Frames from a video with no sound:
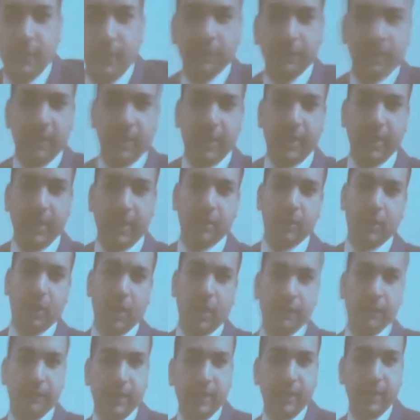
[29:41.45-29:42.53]
we are getting a lot
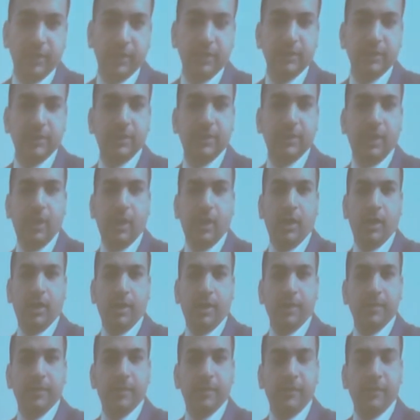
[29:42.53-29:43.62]
of deals
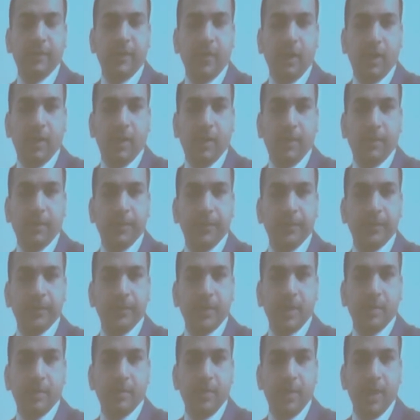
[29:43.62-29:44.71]
from
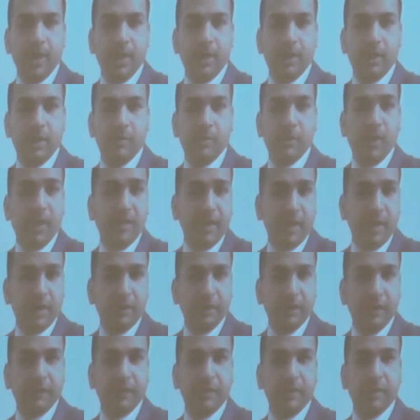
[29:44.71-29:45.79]
big private
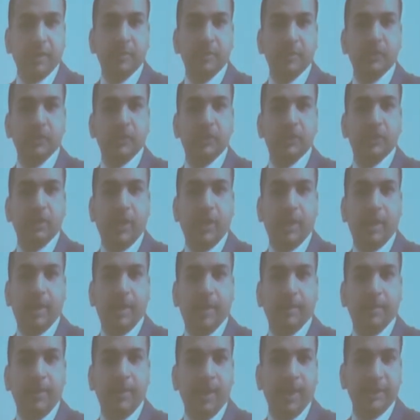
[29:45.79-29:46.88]
equity firms,
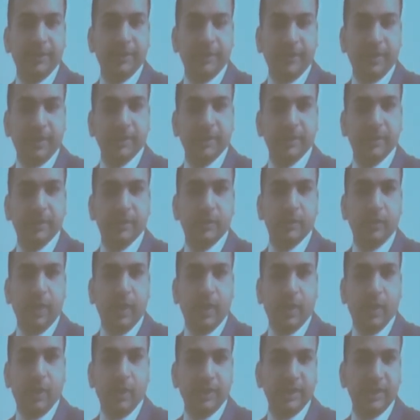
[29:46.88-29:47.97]
hedge funds,
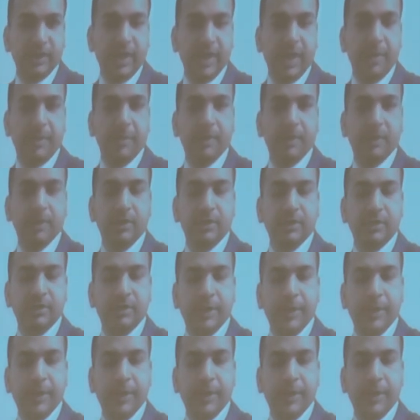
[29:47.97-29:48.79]
venture capitals,